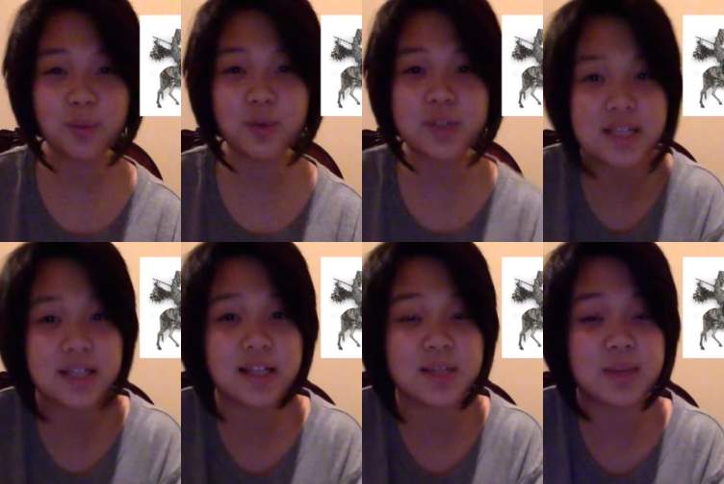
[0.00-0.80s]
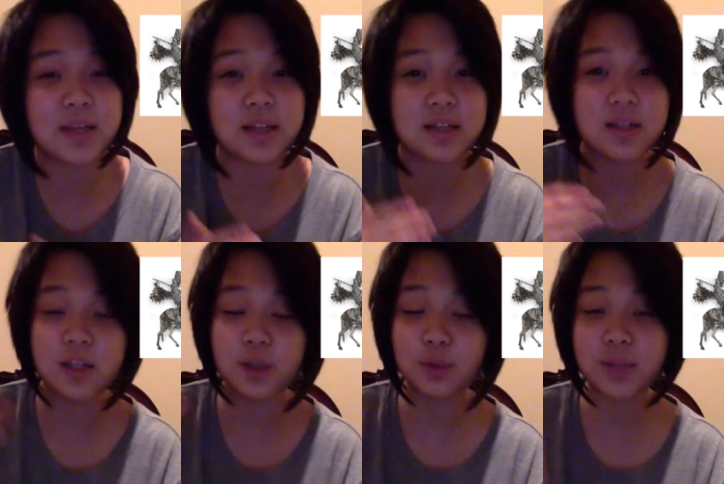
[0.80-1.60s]
were seen as being
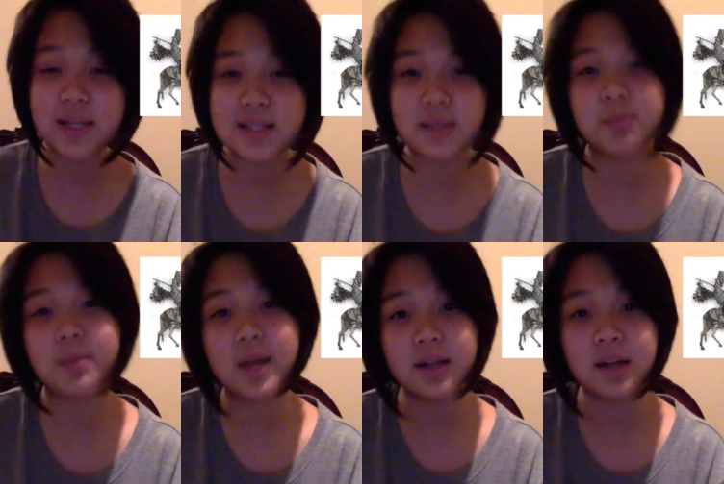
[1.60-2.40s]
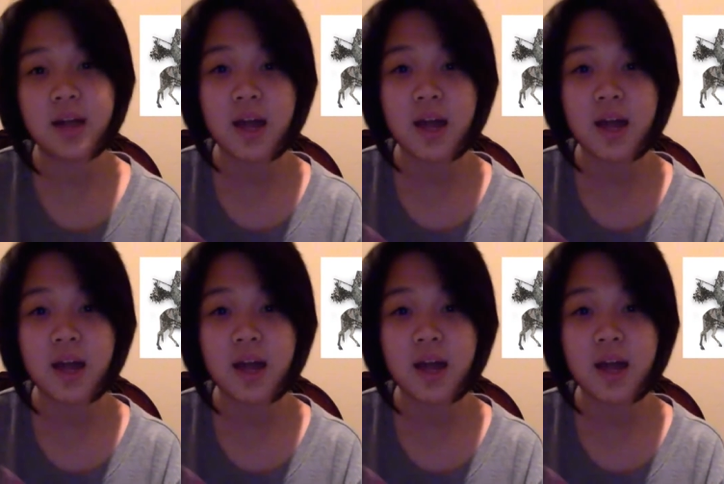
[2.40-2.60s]
you know less than men,